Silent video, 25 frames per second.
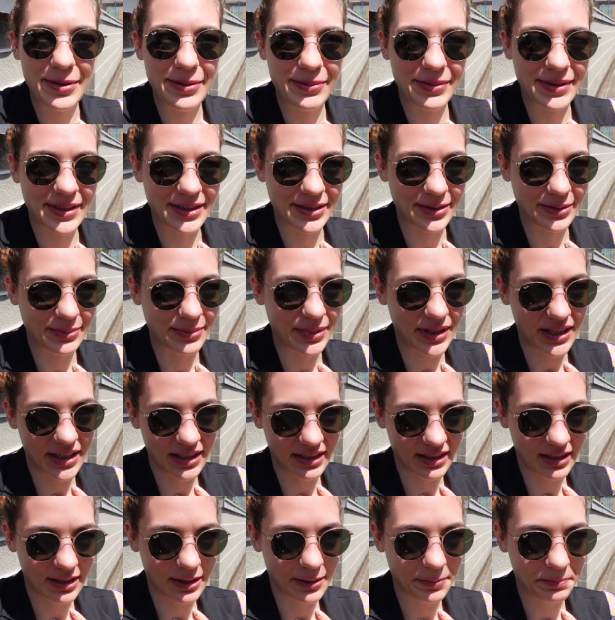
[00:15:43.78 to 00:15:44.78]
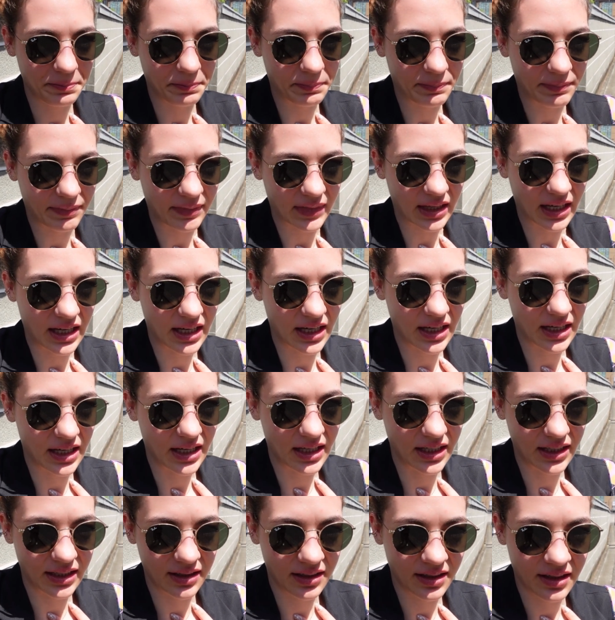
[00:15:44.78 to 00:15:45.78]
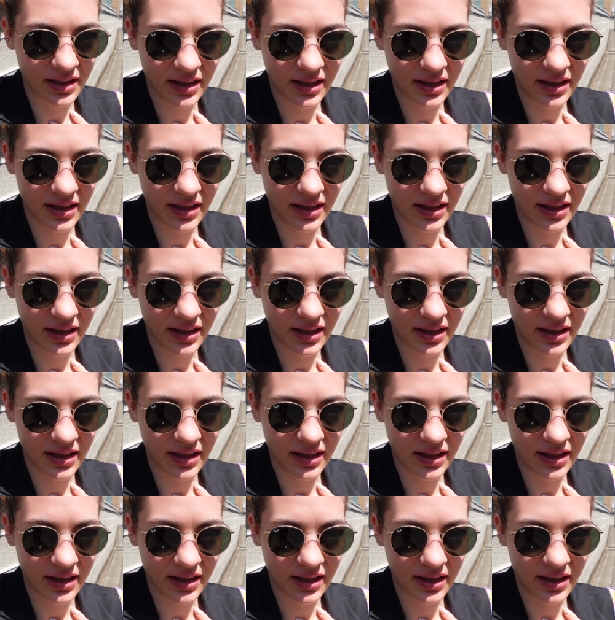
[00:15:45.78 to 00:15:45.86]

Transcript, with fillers: we went to bed and